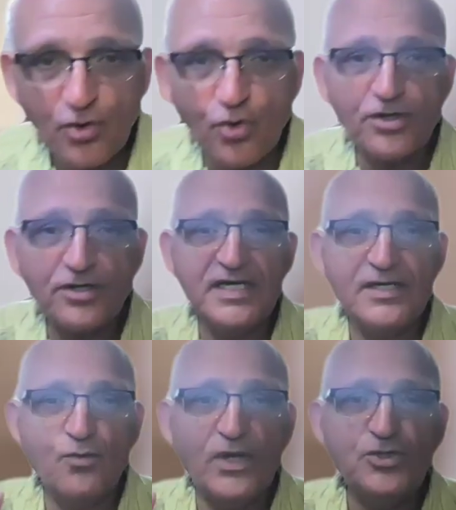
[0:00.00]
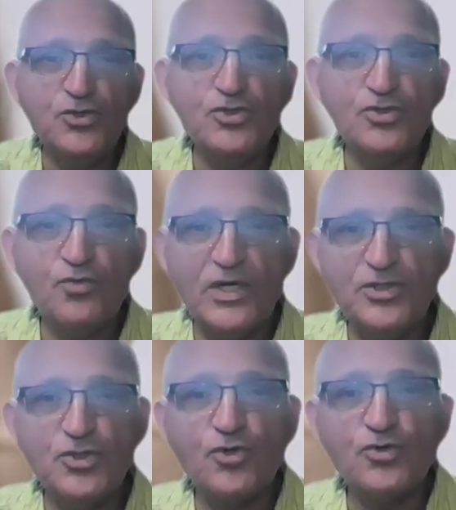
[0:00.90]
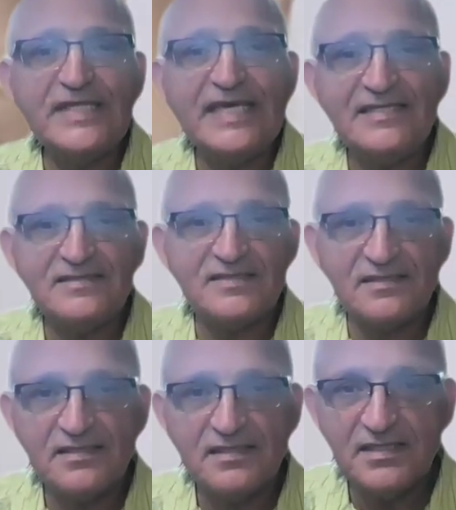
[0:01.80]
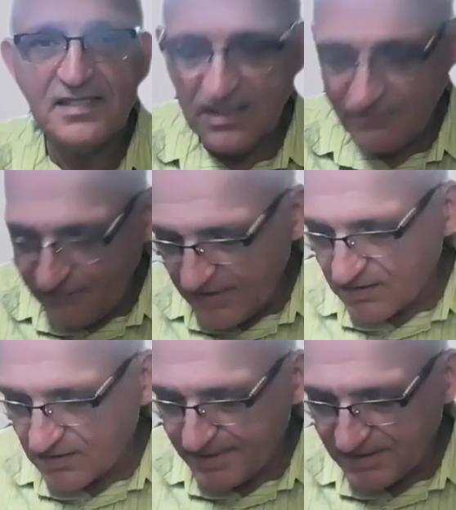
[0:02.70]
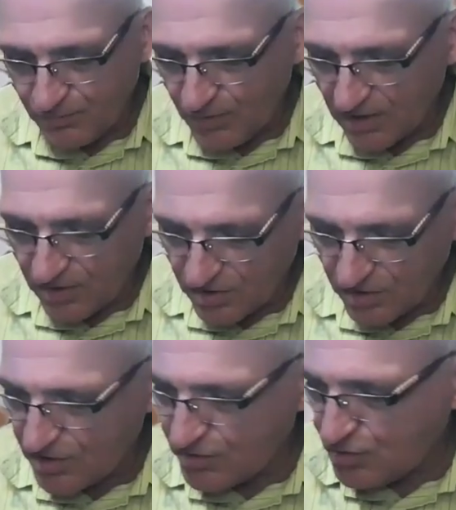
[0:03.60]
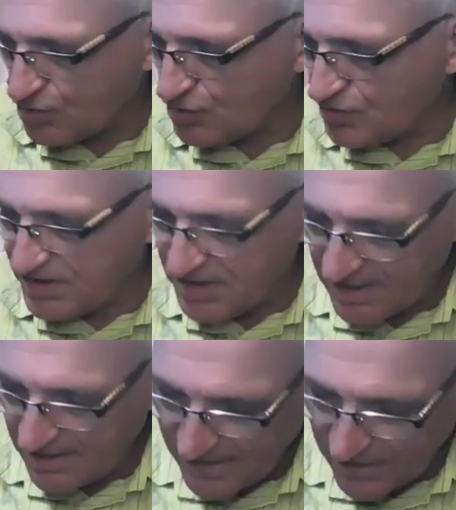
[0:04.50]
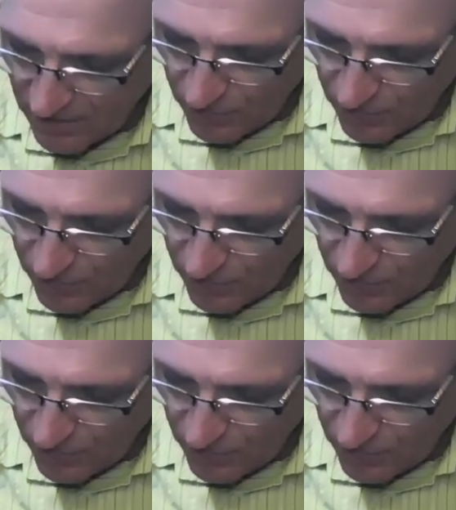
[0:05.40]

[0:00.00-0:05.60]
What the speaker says: or when you rotate a figure, but we are not going to deal